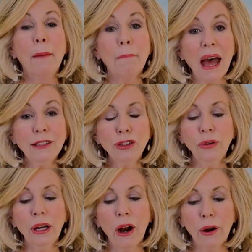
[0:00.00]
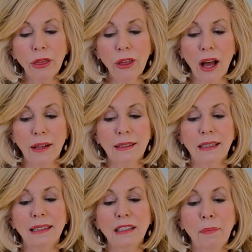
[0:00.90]
Mastering our
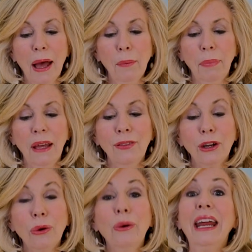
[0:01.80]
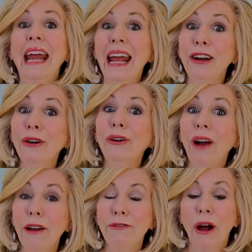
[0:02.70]
thoughts is about being the creator
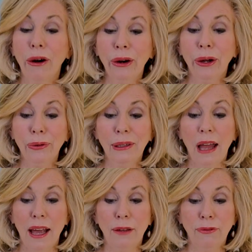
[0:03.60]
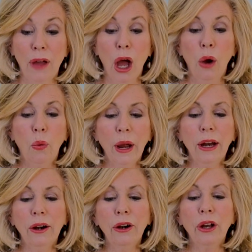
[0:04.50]
of our own life.
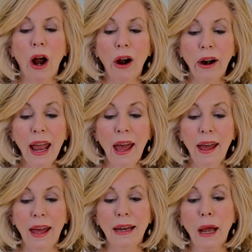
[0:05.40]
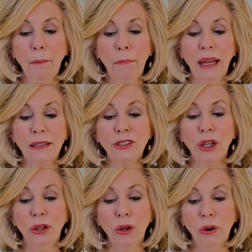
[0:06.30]
Where our head meets
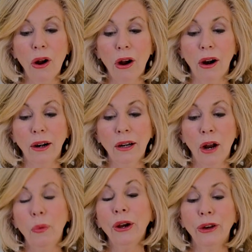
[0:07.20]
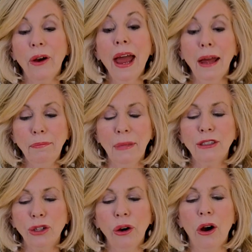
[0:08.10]
your heart, where your head
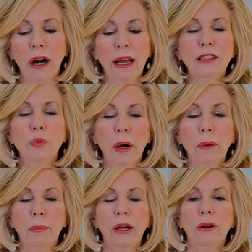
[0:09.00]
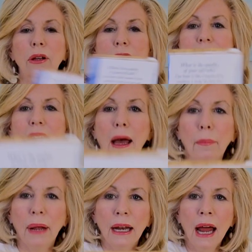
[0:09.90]
meets your heart is where miracles
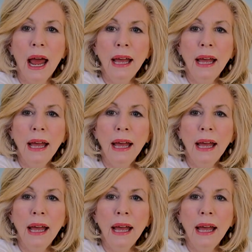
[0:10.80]
happen.